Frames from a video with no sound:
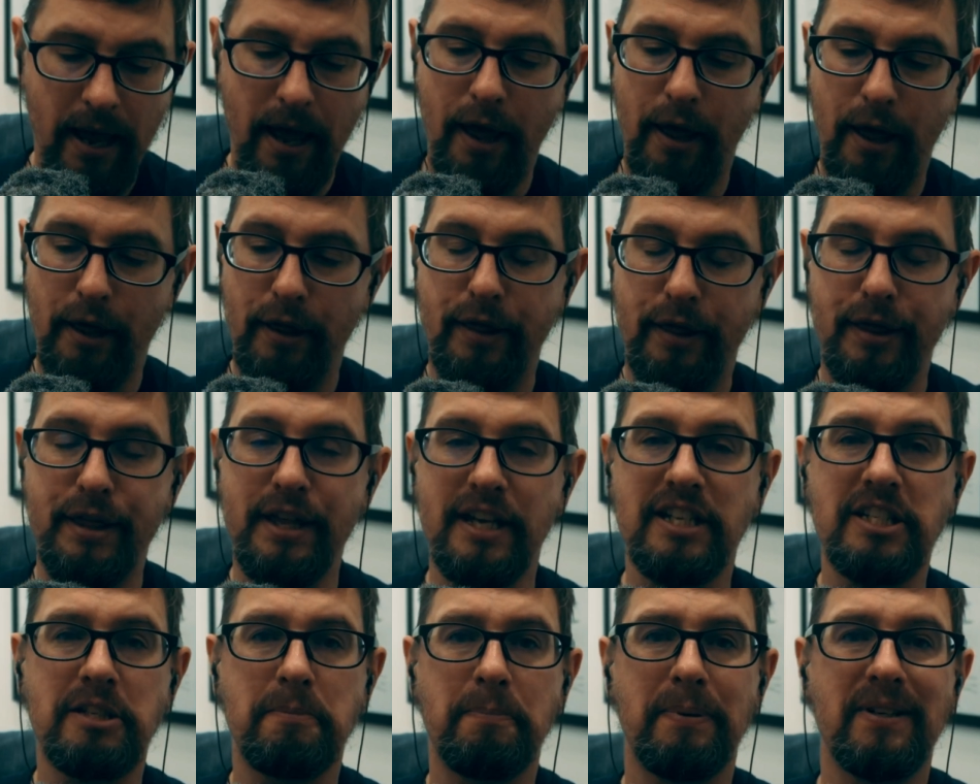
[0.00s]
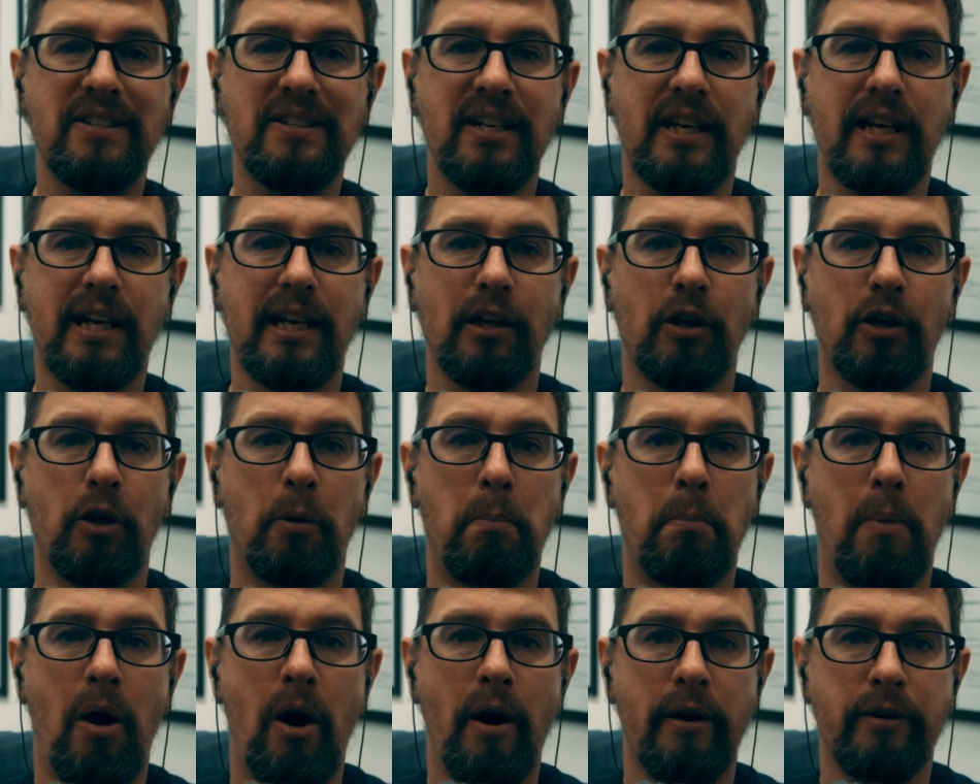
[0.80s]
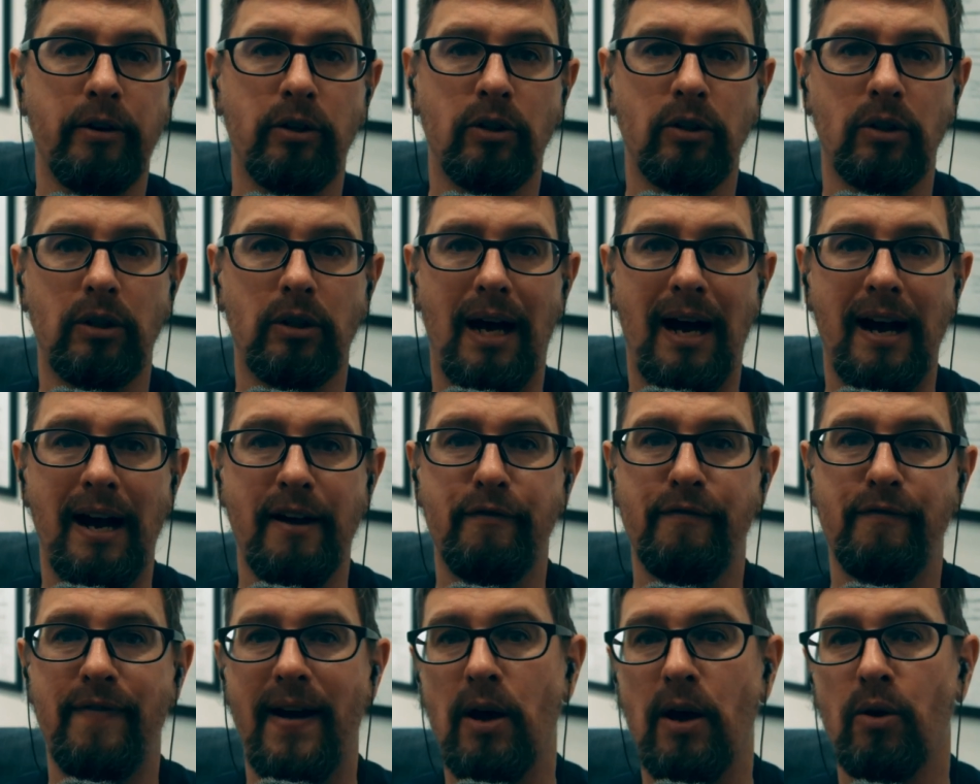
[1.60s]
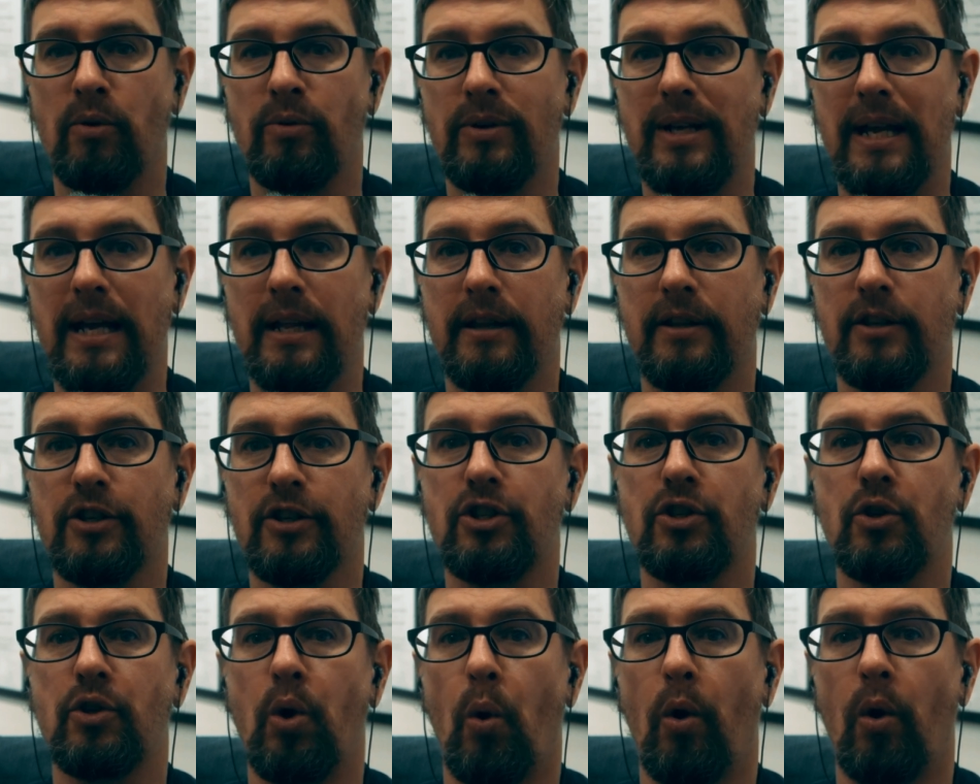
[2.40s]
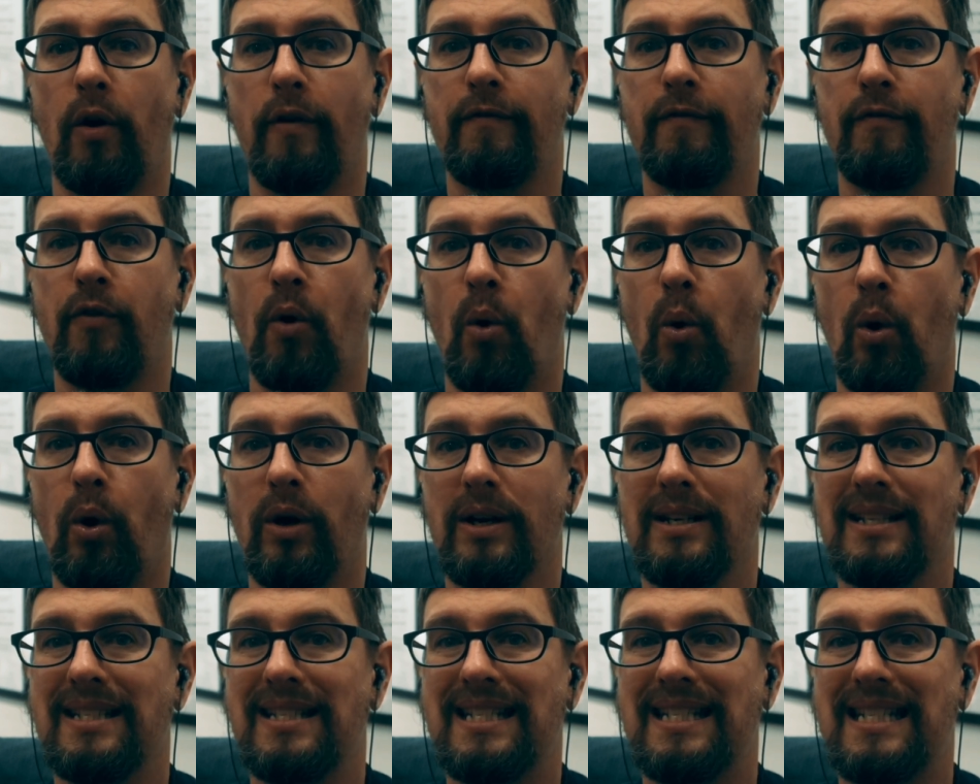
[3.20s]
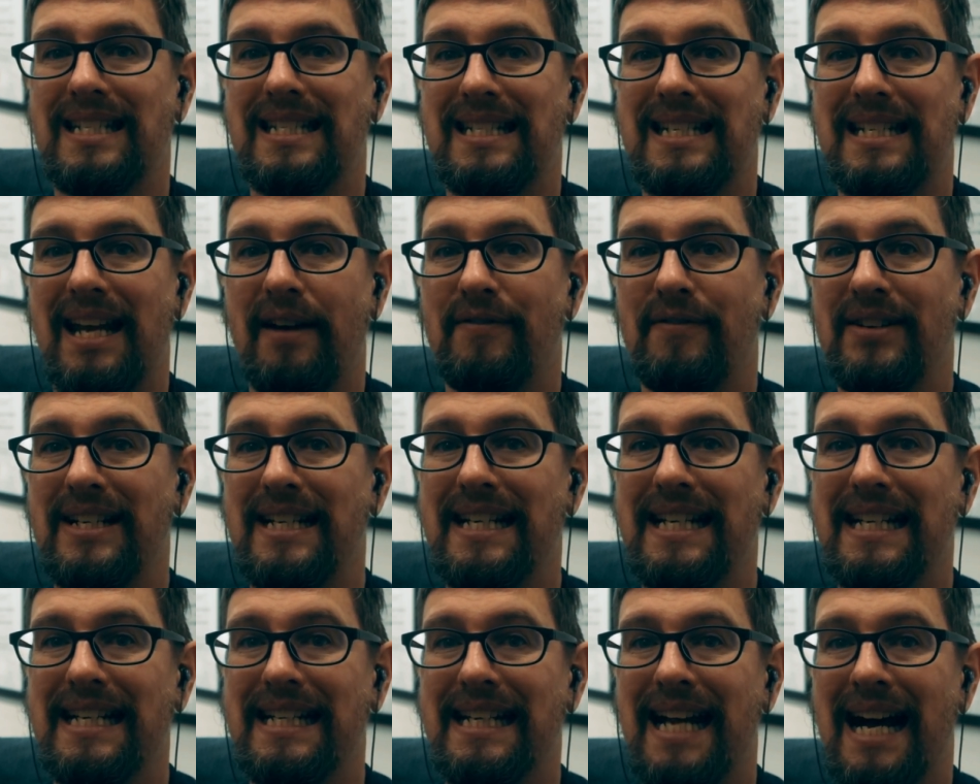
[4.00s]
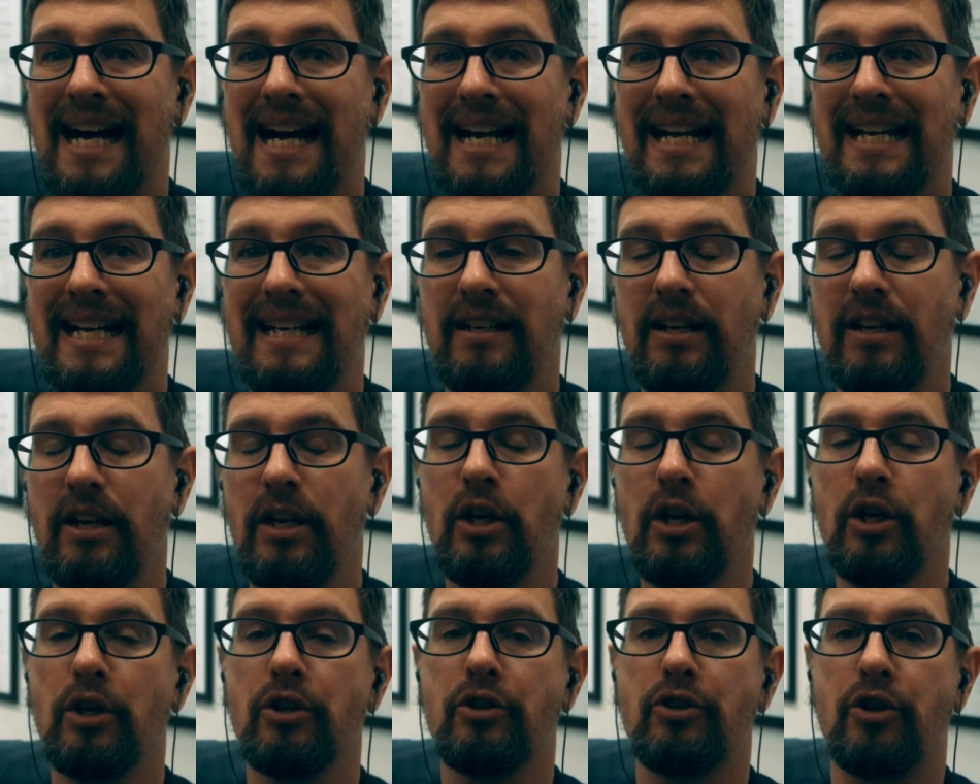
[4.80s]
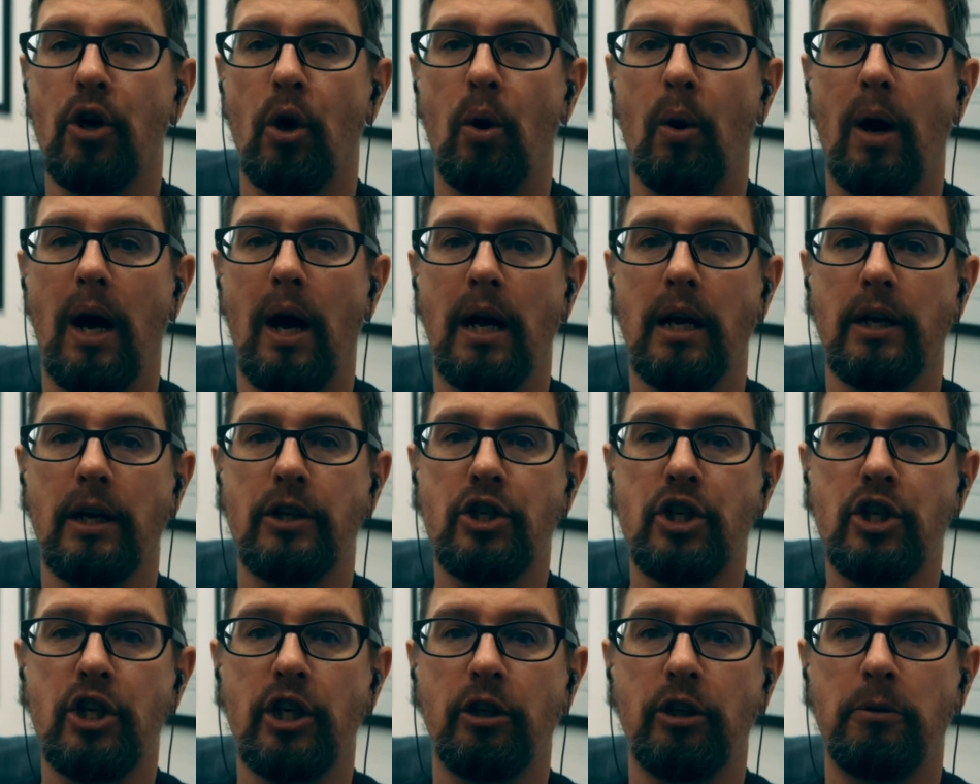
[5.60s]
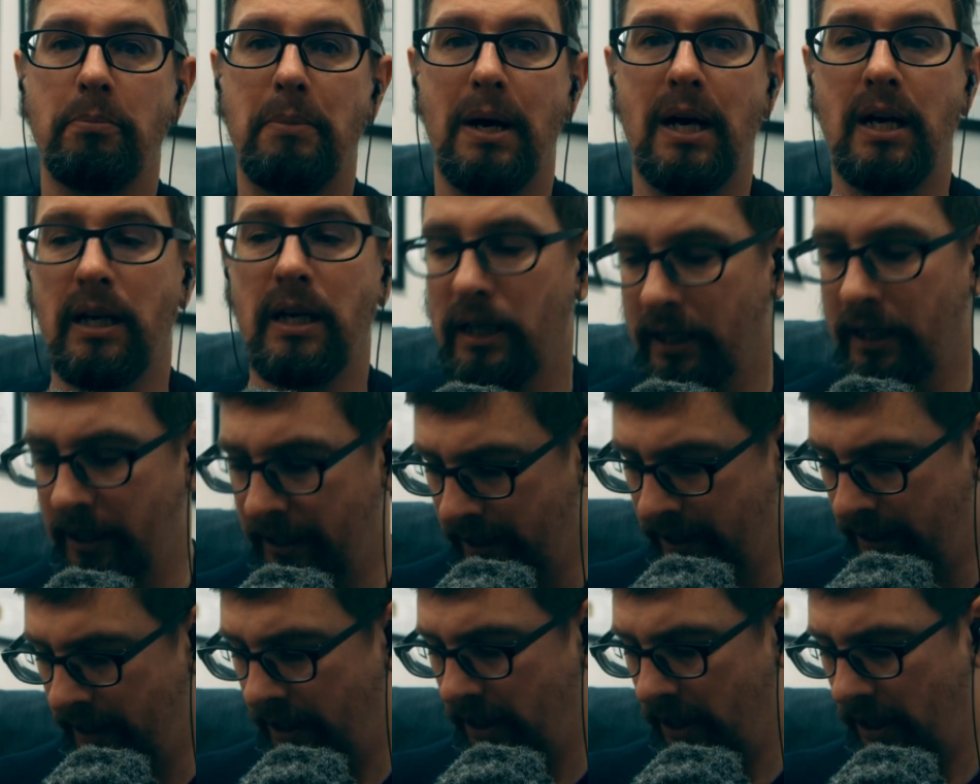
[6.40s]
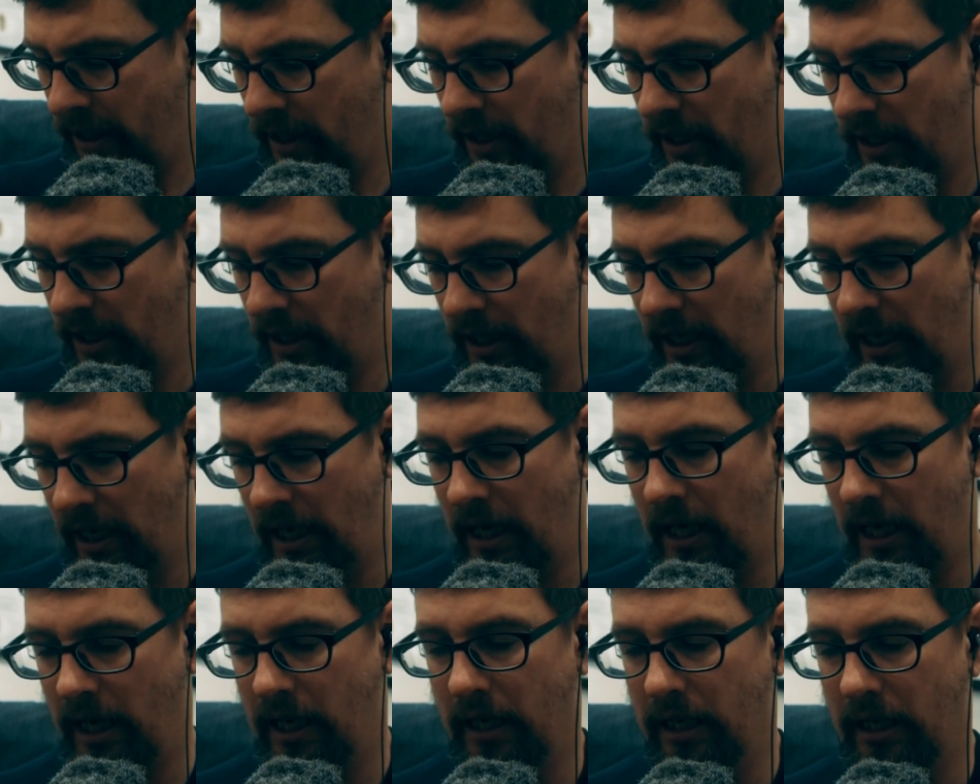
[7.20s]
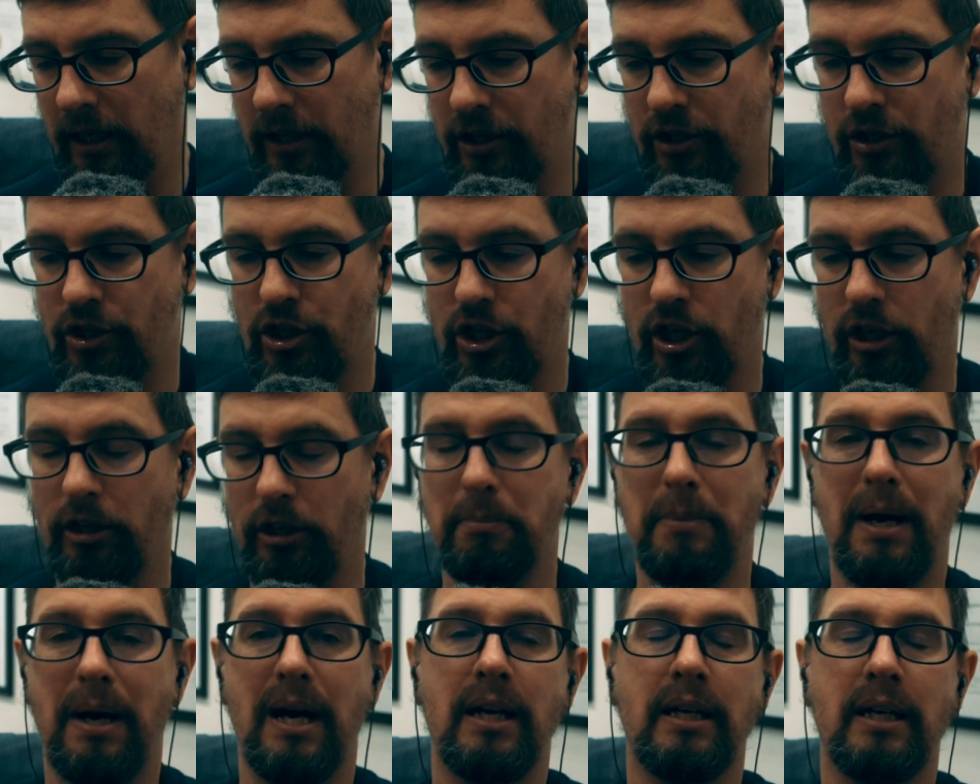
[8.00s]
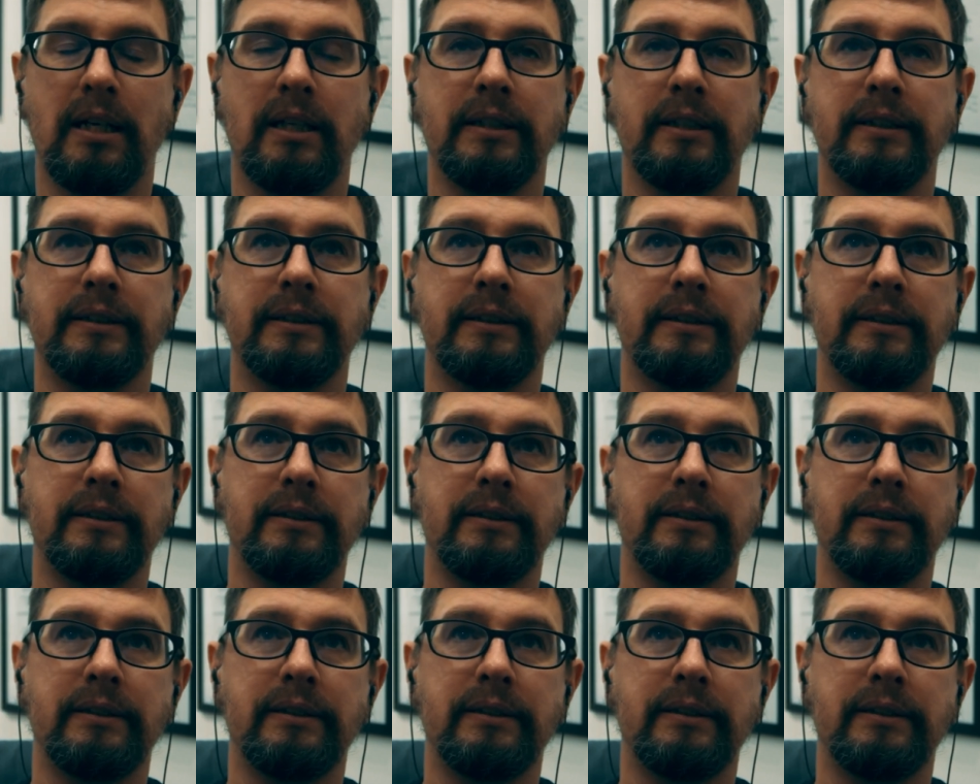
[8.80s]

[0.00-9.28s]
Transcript: This particular model I found in the store for $79. So Chilman Guchanan,